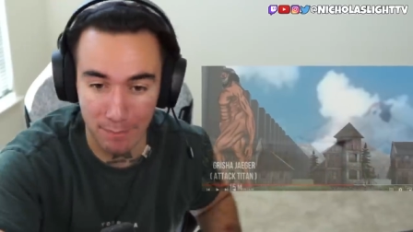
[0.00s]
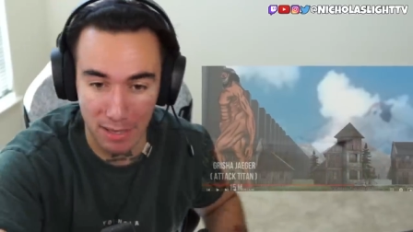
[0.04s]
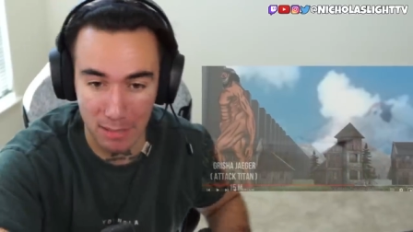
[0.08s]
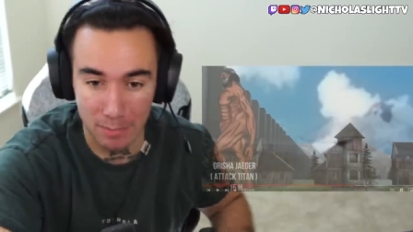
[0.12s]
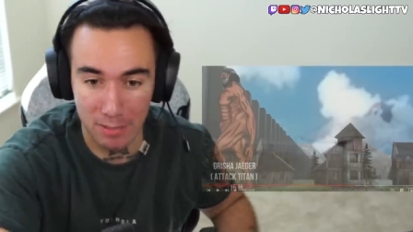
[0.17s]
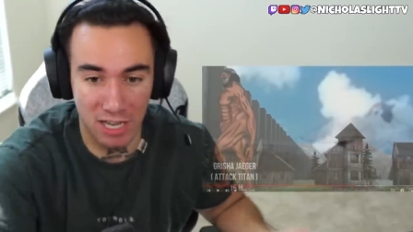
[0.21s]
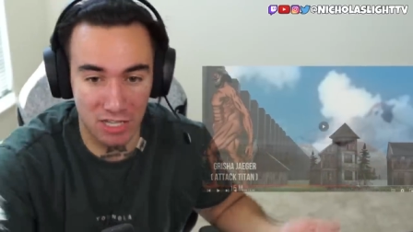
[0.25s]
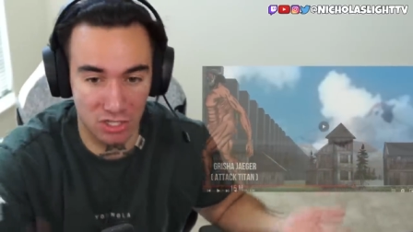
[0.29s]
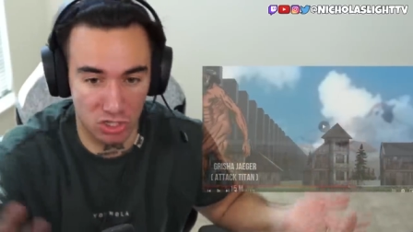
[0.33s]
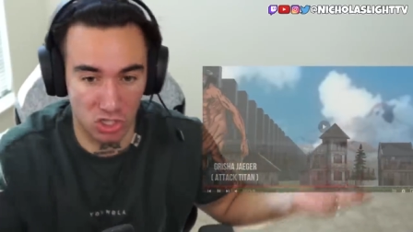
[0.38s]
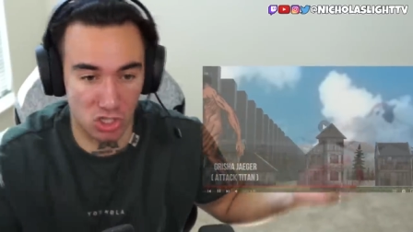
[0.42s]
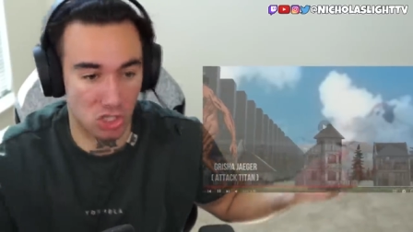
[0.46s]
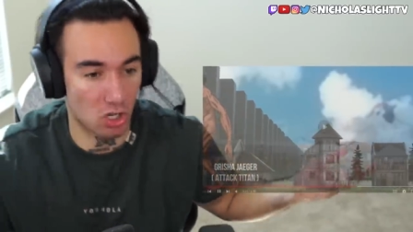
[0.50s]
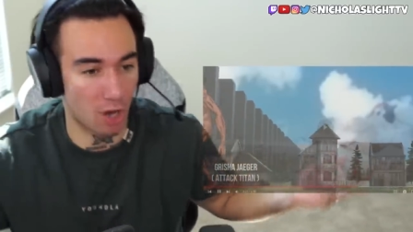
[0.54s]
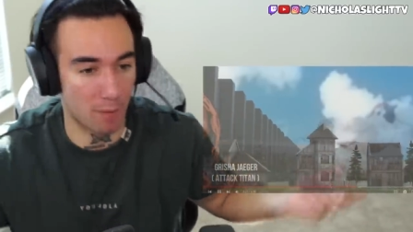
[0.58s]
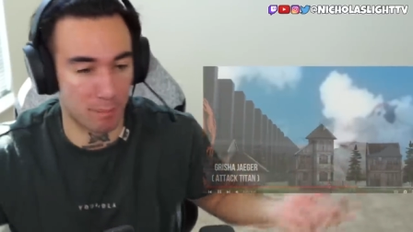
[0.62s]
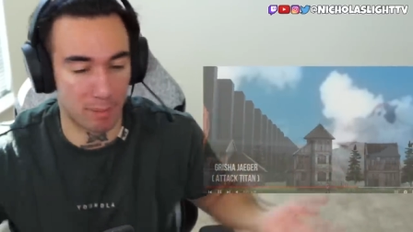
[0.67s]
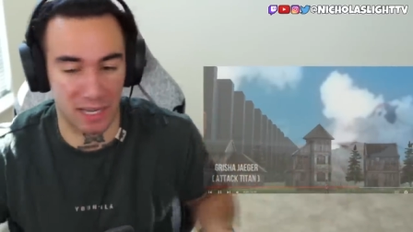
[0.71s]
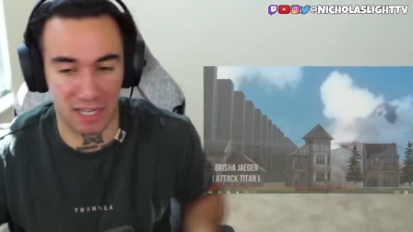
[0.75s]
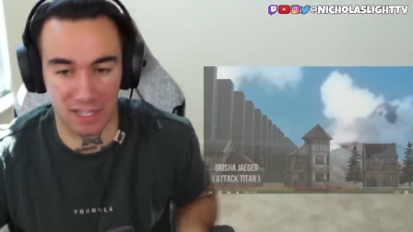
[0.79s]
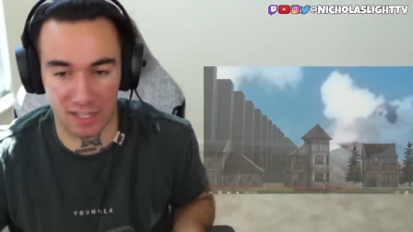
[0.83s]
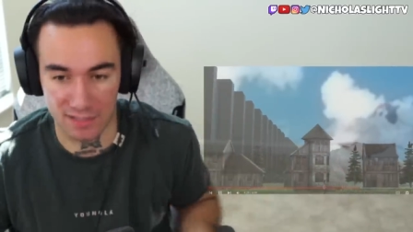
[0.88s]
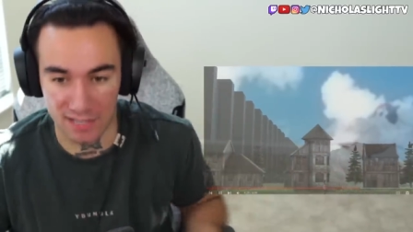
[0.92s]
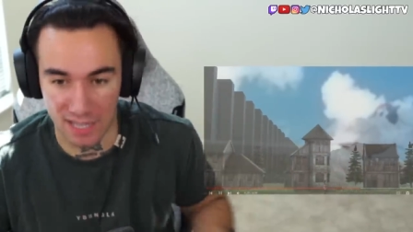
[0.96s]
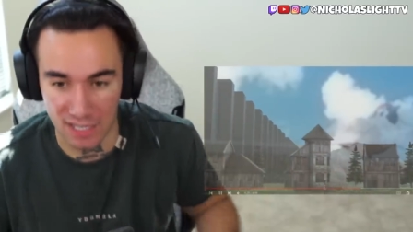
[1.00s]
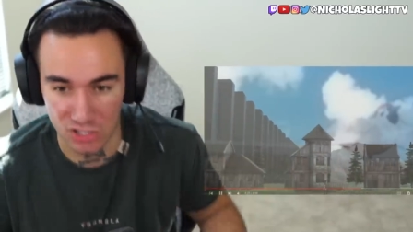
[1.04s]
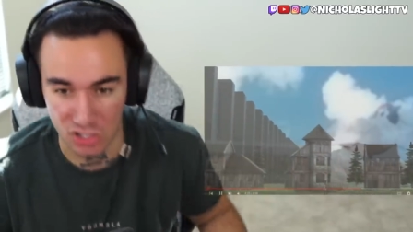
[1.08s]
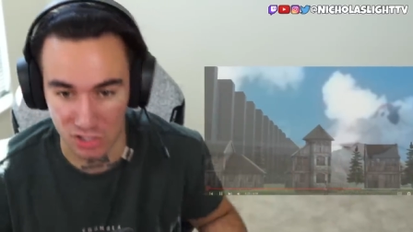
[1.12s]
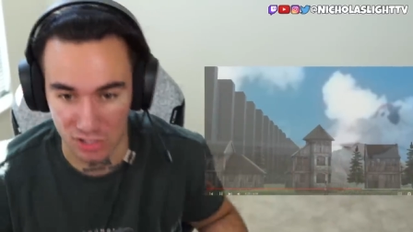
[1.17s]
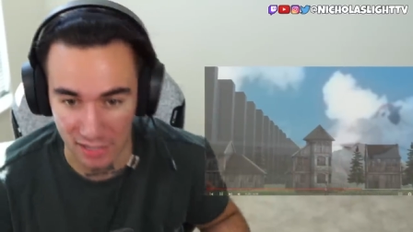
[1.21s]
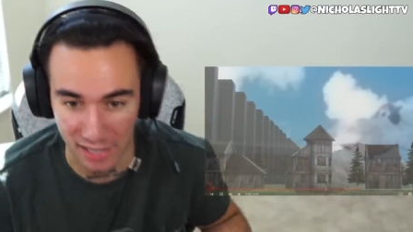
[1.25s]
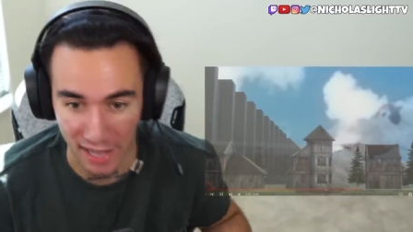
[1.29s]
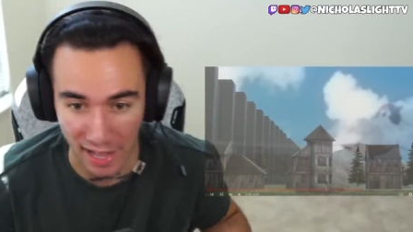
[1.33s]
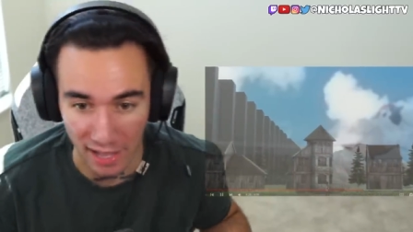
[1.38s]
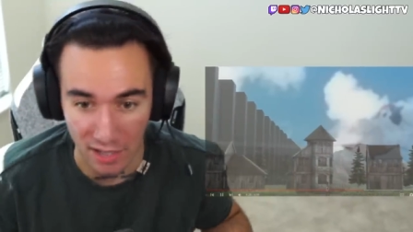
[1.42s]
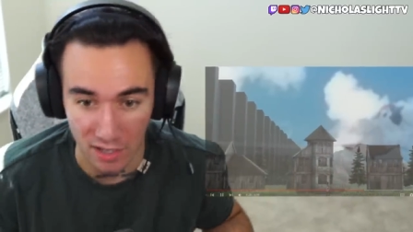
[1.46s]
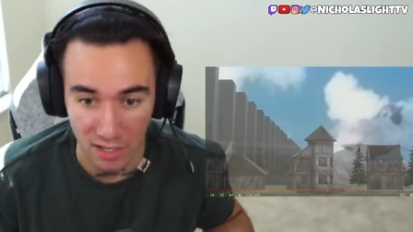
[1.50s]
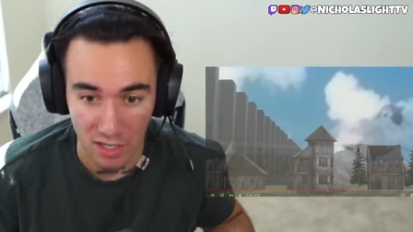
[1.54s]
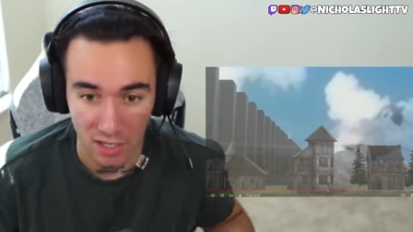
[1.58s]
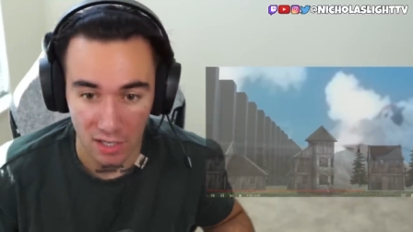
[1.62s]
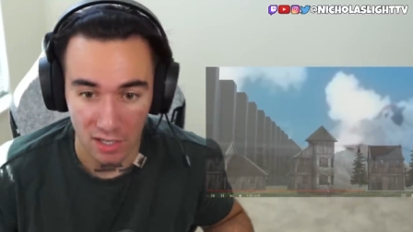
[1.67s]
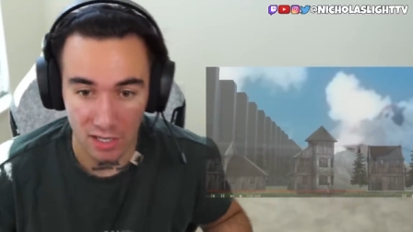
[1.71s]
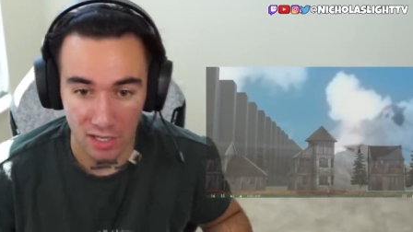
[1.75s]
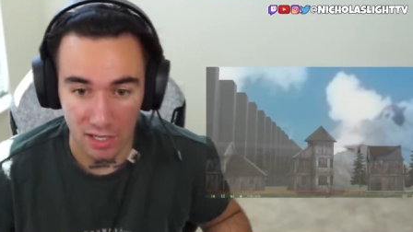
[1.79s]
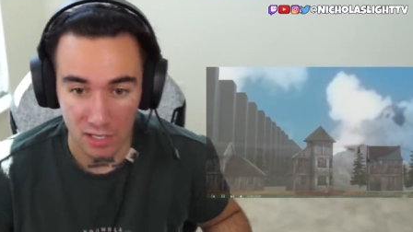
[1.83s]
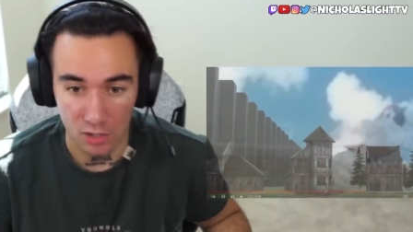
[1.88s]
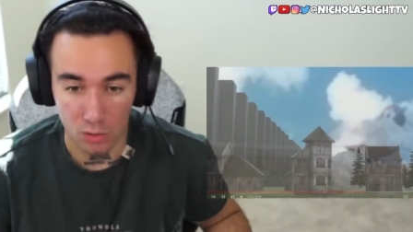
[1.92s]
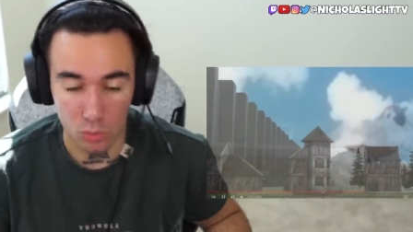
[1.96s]
Maybe I should start paying attention to that.
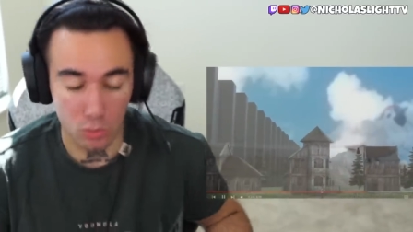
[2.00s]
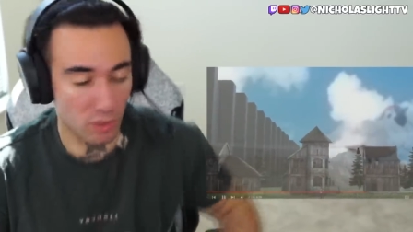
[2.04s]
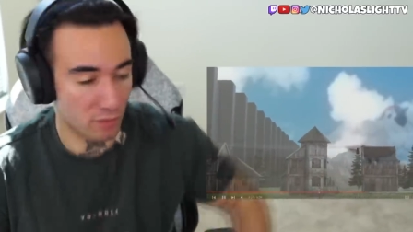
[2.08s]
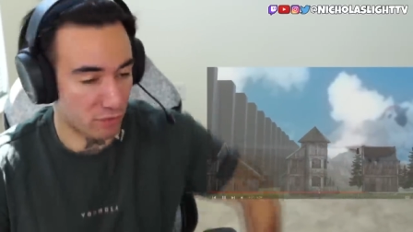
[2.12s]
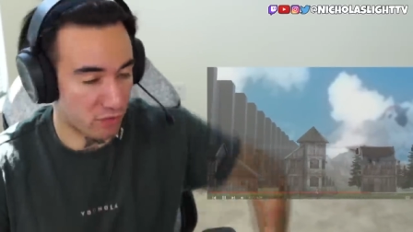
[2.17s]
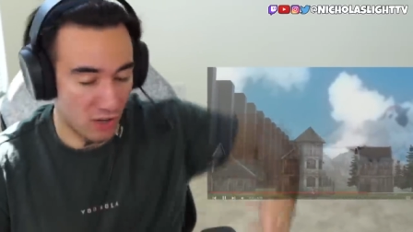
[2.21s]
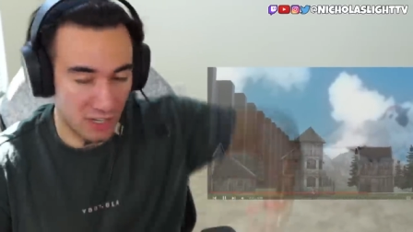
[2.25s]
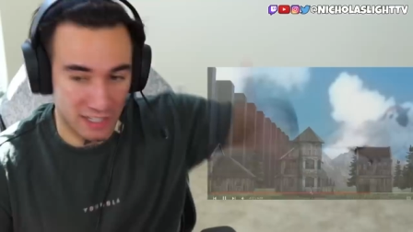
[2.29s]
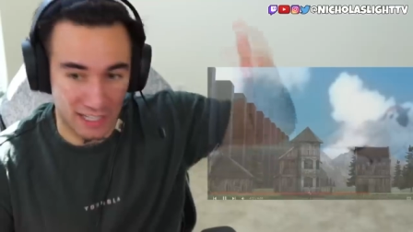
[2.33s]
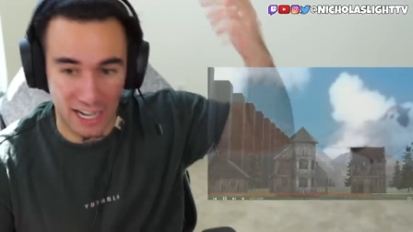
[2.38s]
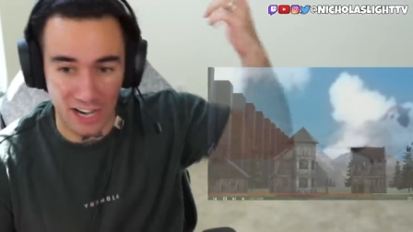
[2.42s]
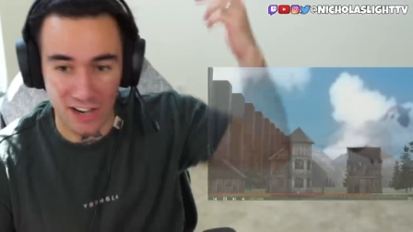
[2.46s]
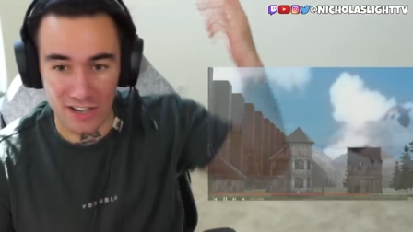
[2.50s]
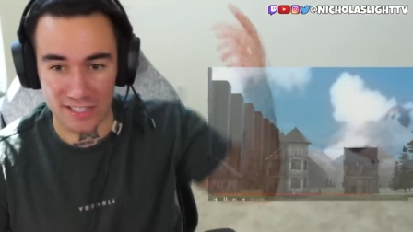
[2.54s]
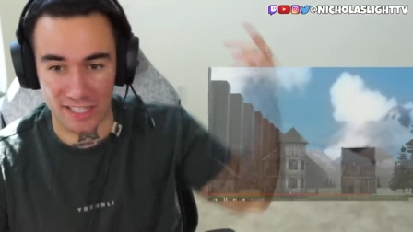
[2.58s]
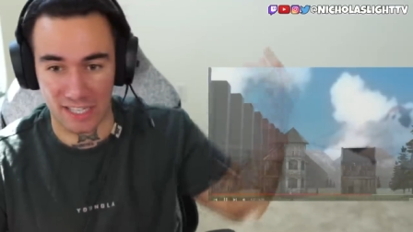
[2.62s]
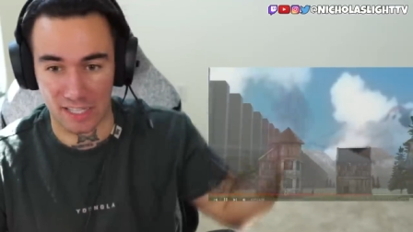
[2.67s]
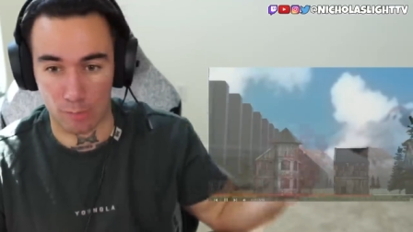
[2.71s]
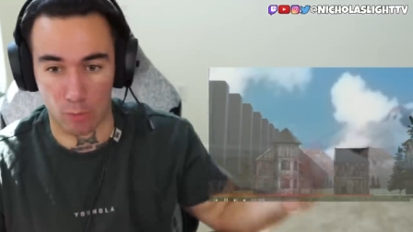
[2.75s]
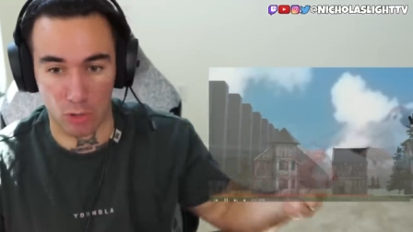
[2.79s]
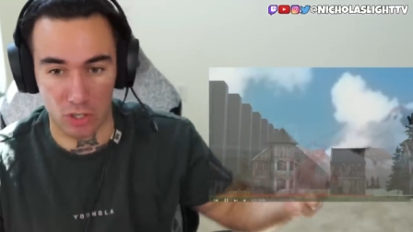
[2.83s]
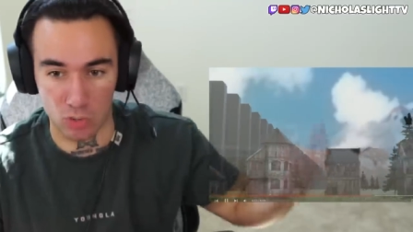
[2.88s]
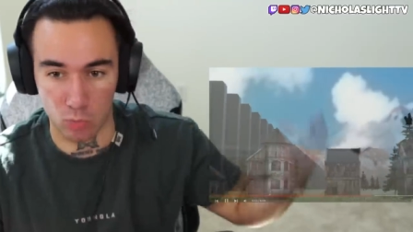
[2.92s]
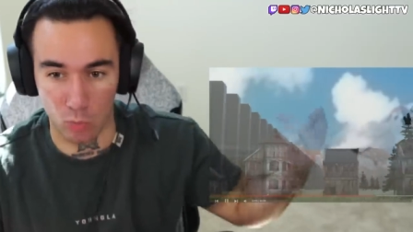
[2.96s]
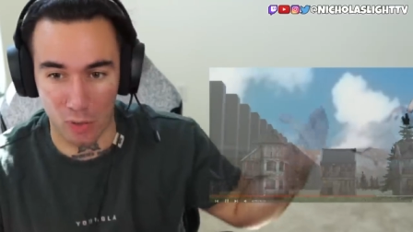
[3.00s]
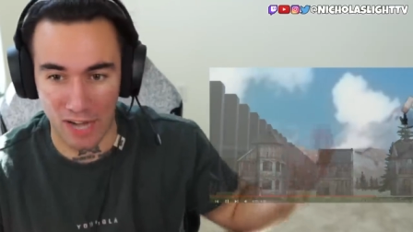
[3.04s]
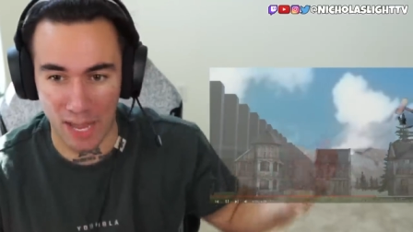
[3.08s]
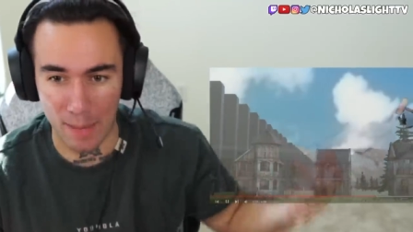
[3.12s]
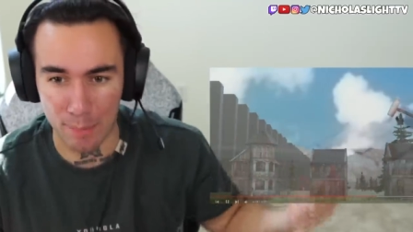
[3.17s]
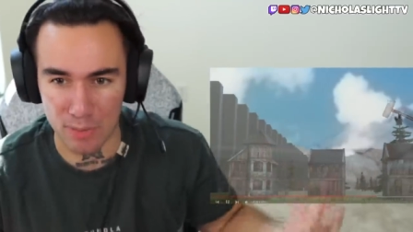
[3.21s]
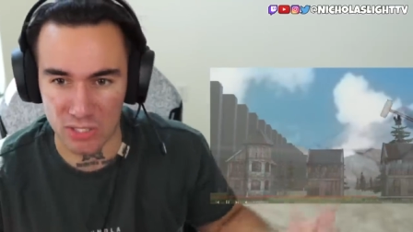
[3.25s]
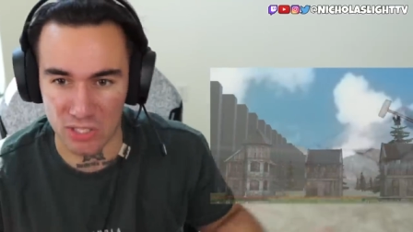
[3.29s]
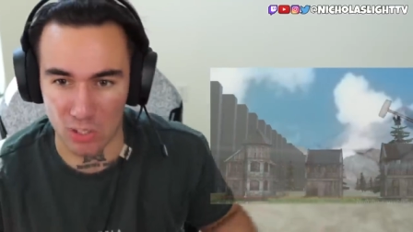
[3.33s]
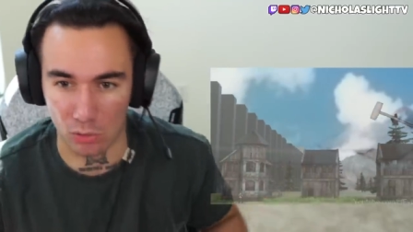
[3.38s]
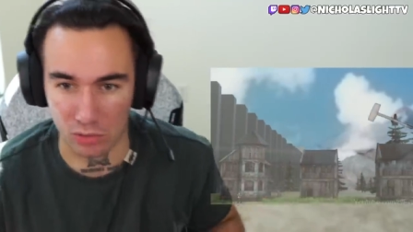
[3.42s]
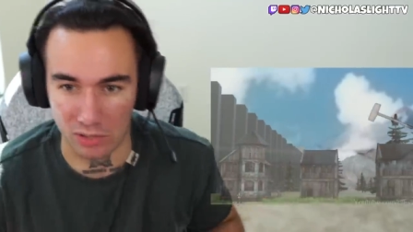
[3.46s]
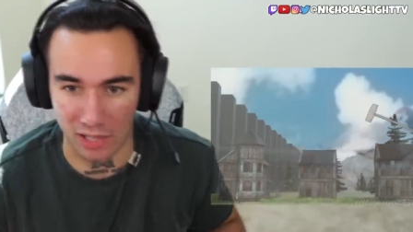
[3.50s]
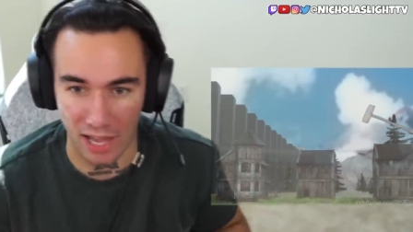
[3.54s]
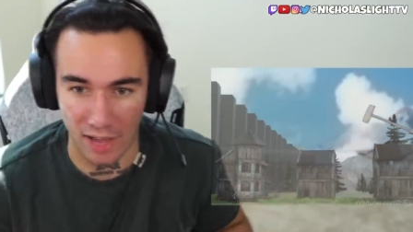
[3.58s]
Who the fuck cares anymore? There's one episode